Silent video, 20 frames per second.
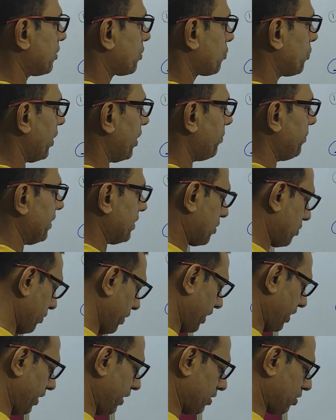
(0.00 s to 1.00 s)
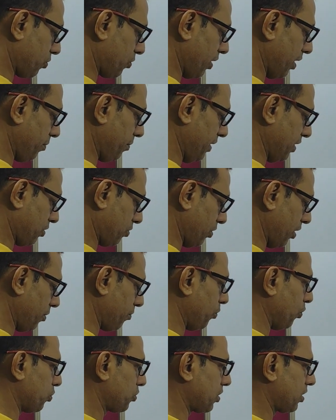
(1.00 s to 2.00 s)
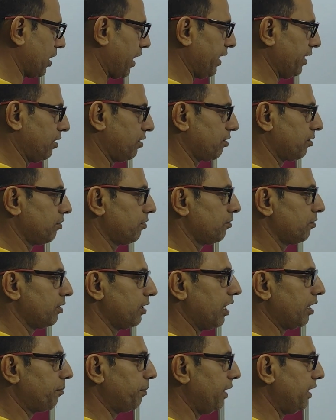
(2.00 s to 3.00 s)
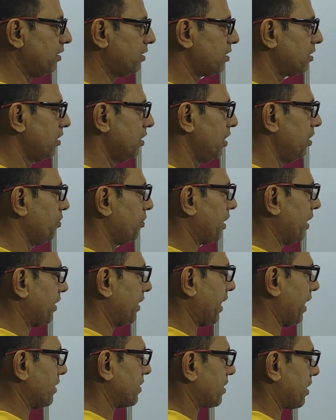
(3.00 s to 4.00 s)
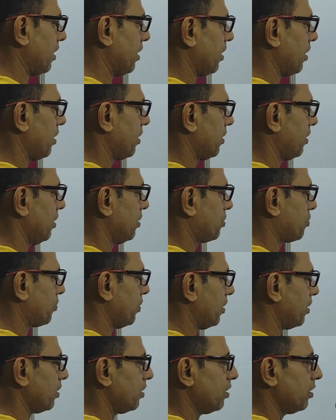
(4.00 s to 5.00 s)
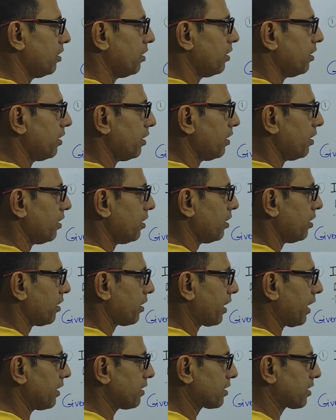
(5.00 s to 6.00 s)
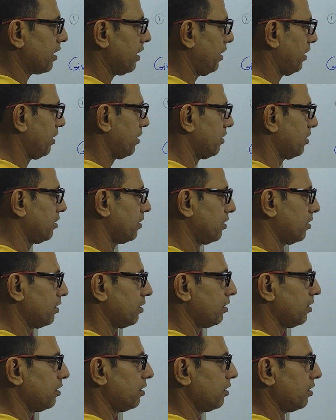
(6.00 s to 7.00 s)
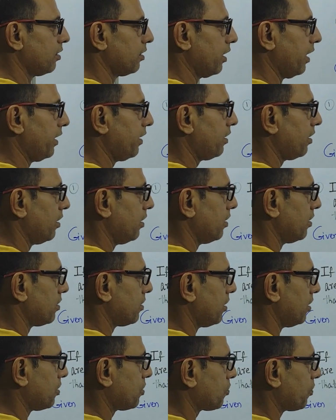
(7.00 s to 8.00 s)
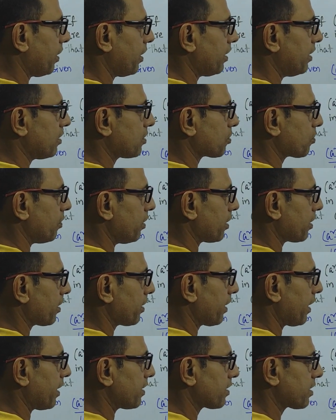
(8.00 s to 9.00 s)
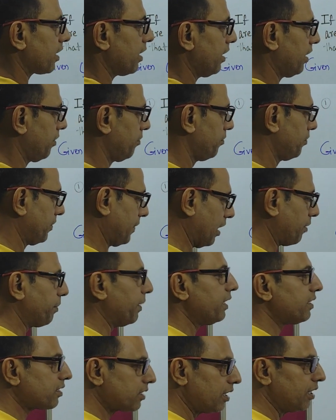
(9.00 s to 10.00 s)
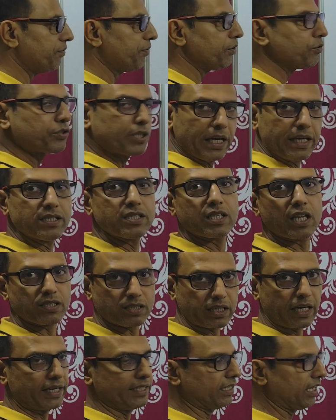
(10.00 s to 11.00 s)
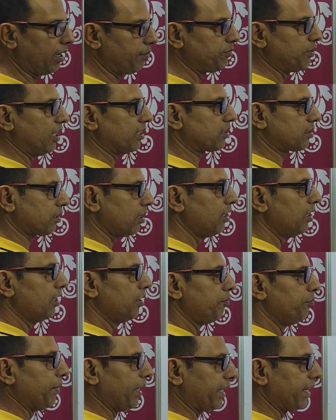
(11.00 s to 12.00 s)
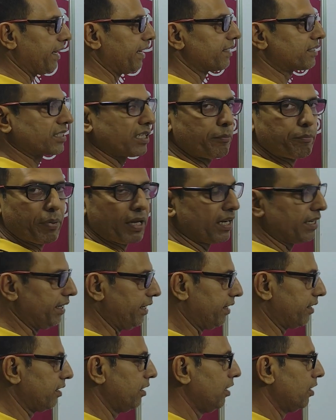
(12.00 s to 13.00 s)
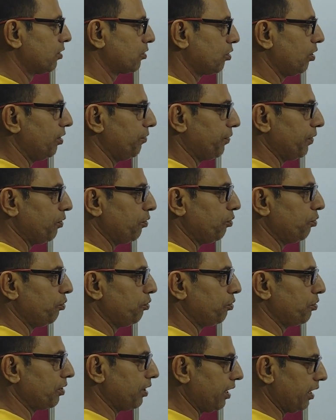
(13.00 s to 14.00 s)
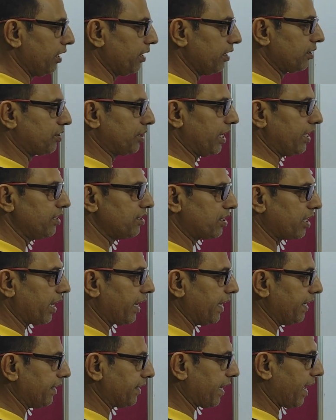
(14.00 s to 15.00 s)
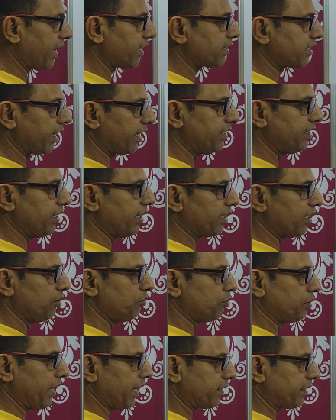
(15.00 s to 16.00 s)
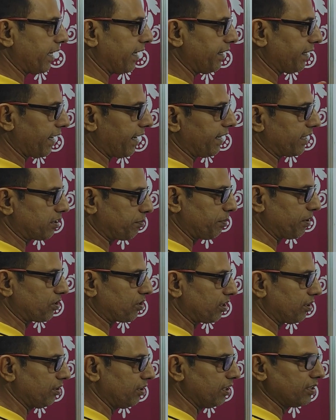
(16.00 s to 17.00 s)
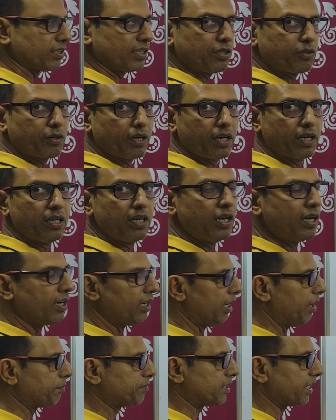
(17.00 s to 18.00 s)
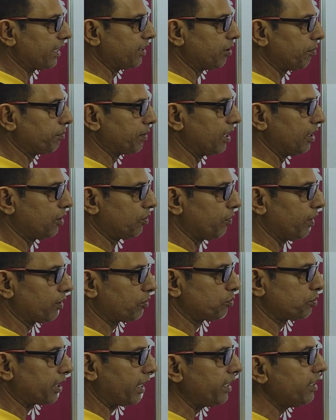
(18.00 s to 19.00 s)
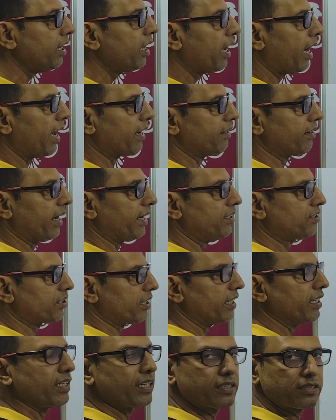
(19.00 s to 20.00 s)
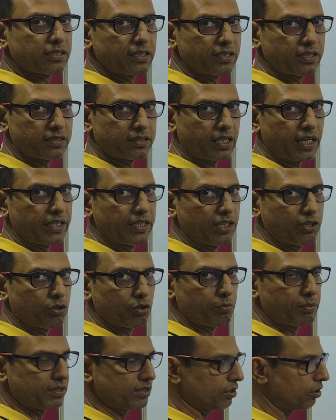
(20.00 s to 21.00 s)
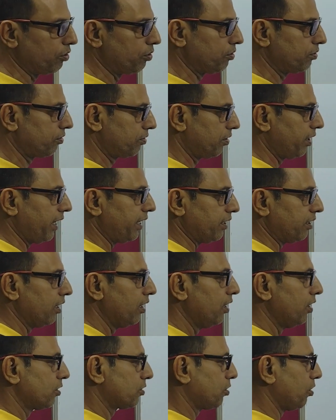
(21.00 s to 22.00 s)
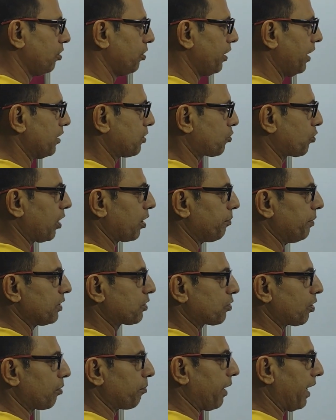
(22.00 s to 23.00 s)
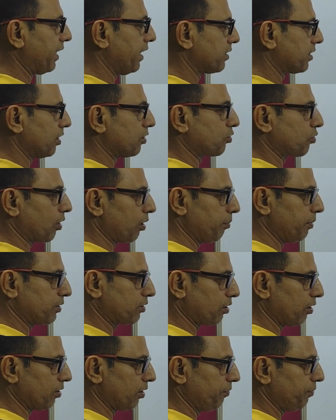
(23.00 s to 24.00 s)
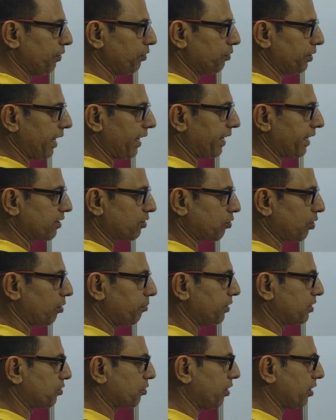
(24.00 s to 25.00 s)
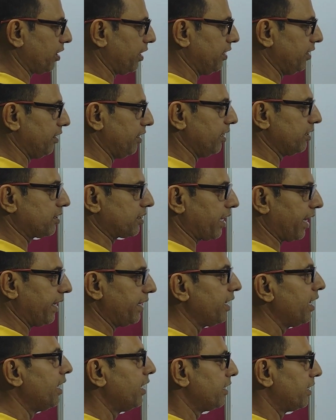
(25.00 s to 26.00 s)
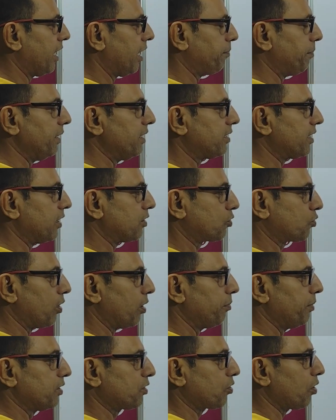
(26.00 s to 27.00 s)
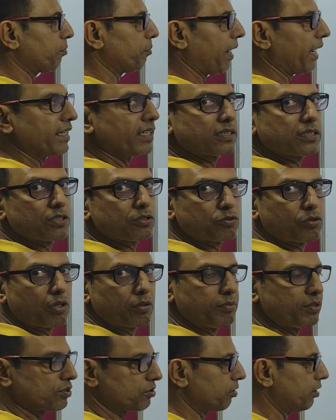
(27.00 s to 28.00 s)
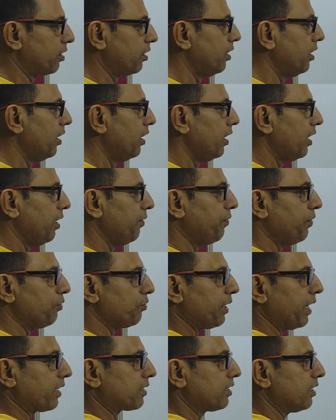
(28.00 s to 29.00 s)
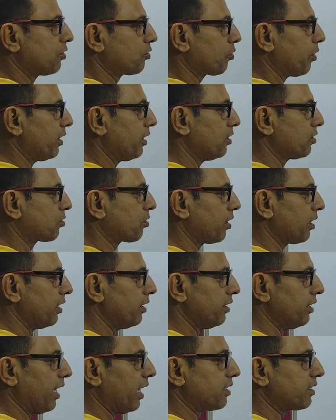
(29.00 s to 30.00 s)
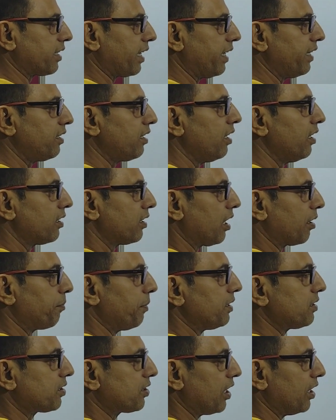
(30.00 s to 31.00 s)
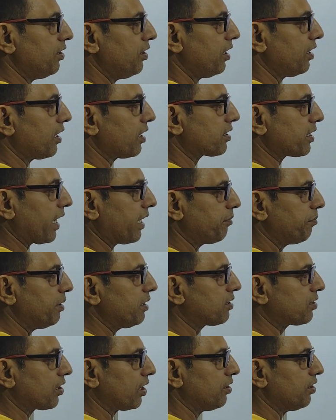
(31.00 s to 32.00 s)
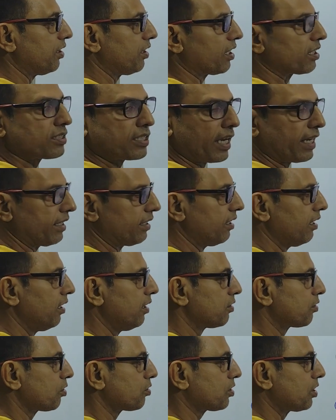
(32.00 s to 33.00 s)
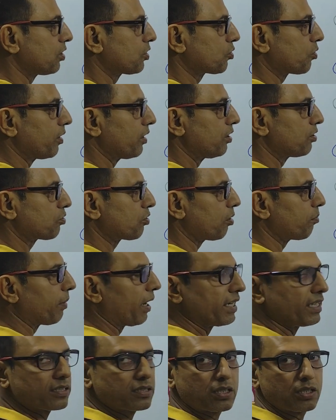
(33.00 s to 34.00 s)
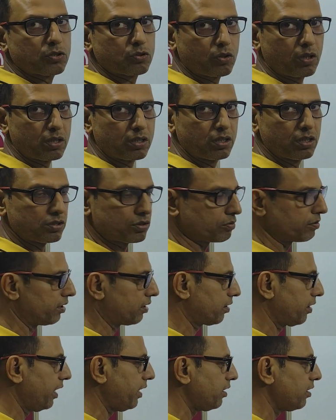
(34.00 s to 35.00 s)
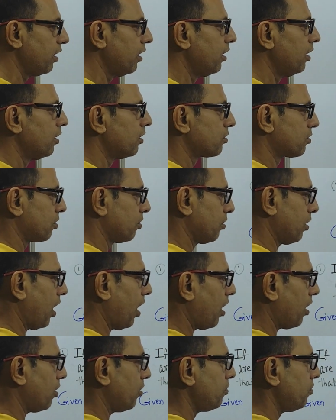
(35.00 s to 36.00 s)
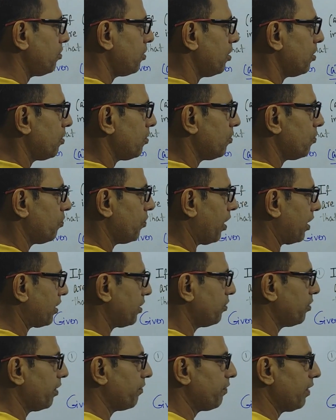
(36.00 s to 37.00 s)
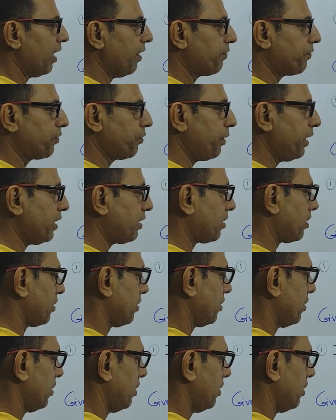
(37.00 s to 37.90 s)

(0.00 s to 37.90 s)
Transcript: A square B square both side. That means you can cancel. These two are cancelling. Right? C square D square cancelling. That means if you change the side, I am just making it simple here. So if you change the entire side here, you take the entire expression, this left side of the equal to sign, and right side it will be 0, right? So A square B square minus A square B square. If you take A square B square in this side, that means A square B square minus A square B square. If you take C square D square in that side, that means changing the side means changing the sign. So C square D square minus C square D square, right? So now what you have left with?